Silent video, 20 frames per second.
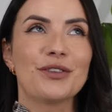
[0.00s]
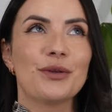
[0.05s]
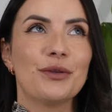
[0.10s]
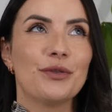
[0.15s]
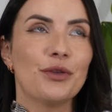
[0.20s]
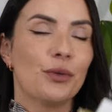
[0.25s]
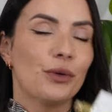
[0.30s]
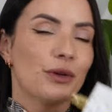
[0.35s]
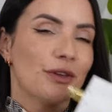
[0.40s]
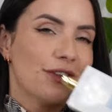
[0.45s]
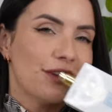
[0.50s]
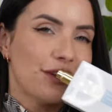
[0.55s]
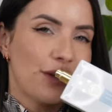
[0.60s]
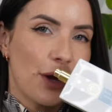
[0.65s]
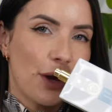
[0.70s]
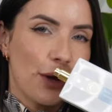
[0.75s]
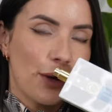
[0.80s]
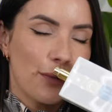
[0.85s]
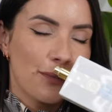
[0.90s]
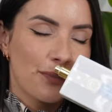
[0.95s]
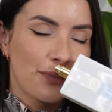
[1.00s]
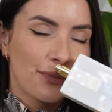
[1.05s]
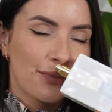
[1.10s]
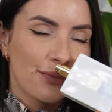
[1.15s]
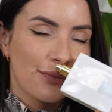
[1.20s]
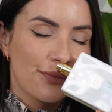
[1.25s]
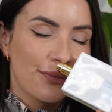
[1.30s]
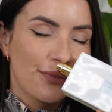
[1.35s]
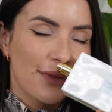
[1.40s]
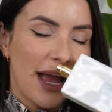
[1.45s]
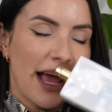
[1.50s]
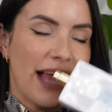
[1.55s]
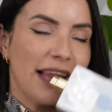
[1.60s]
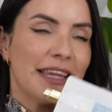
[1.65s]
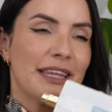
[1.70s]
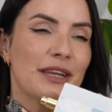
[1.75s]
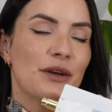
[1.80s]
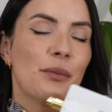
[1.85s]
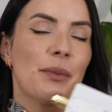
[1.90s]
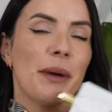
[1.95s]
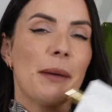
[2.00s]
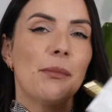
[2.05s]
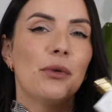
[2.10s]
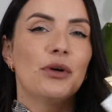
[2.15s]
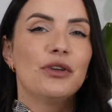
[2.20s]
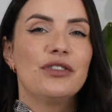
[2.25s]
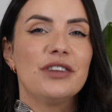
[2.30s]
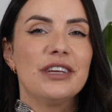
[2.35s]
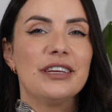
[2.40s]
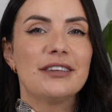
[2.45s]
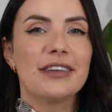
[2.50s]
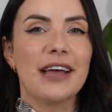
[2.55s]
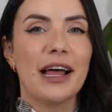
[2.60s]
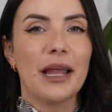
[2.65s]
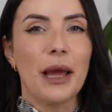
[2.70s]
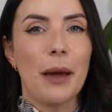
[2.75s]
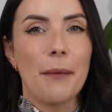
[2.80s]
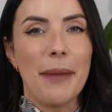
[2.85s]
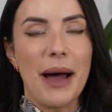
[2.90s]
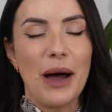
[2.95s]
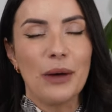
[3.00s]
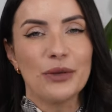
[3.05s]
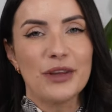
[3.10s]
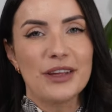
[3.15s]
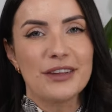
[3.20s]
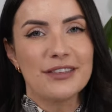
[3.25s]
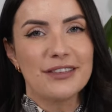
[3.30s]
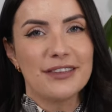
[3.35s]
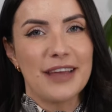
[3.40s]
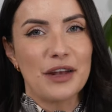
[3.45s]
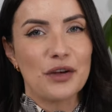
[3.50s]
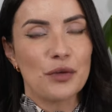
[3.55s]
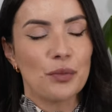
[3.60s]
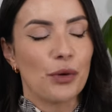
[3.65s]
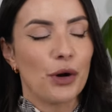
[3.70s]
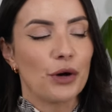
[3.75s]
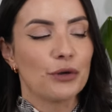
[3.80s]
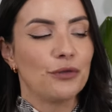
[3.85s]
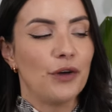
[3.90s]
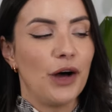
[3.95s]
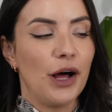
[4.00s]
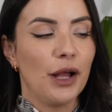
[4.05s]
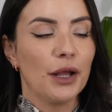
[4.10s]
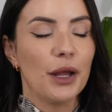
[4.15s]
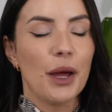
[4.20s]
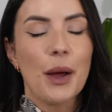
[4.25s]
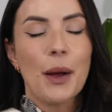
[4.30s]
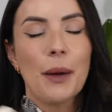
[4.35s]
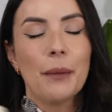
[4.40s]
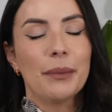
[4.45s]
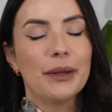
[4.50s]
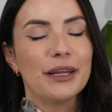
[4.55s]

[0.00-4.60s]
So if you want to know a little bit more detail about this scent profile,